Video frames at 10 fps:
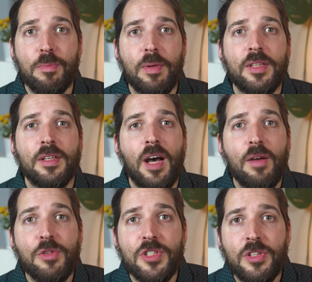but I
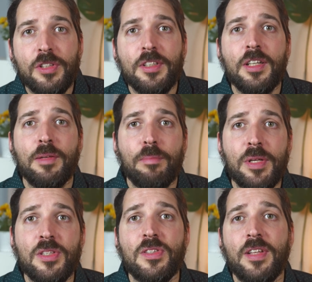would certainly
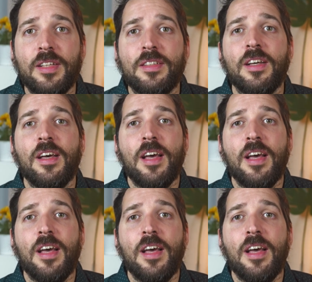miss that